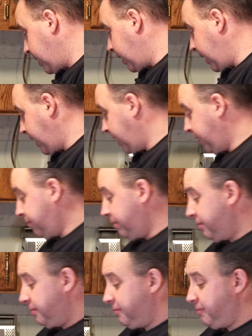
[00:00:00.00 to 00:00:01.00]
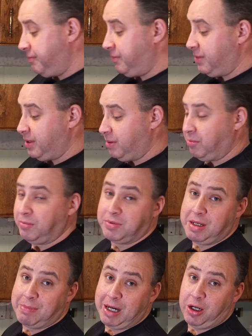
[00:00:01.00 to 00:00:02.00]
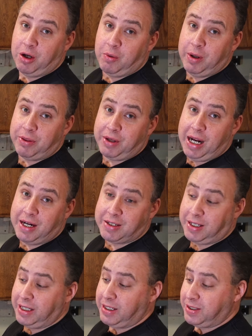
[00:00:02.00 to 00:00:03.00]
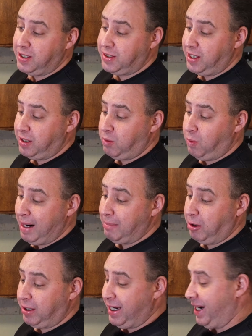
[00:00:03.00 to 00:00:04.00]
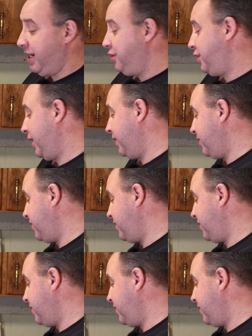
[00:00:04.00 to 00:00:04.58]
And something I cook with constantly is this Weber kickin' chicken